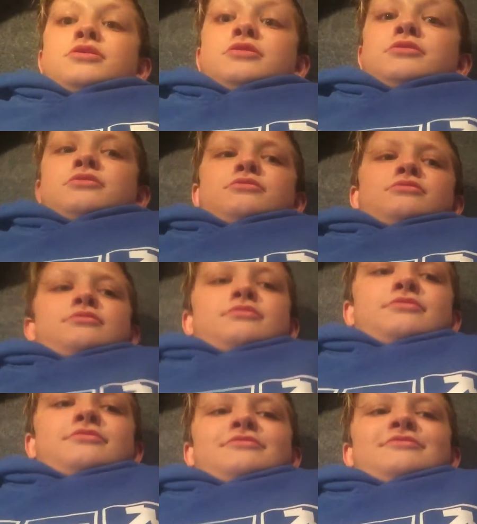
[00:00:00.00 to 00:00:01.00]

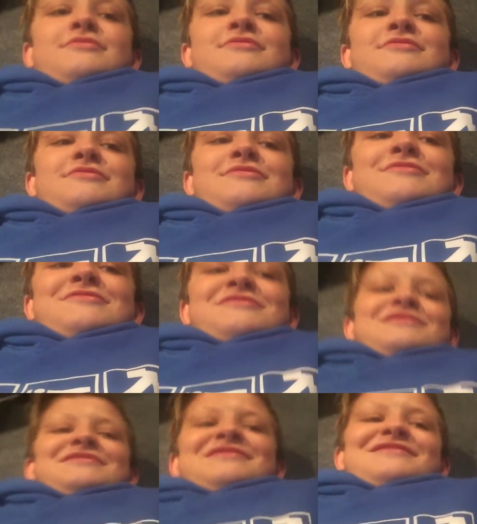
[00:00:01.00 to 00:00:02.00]

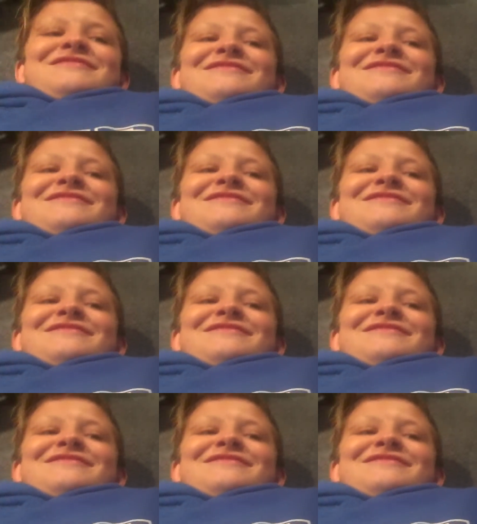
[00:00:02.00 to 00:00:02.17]
(no one is talking)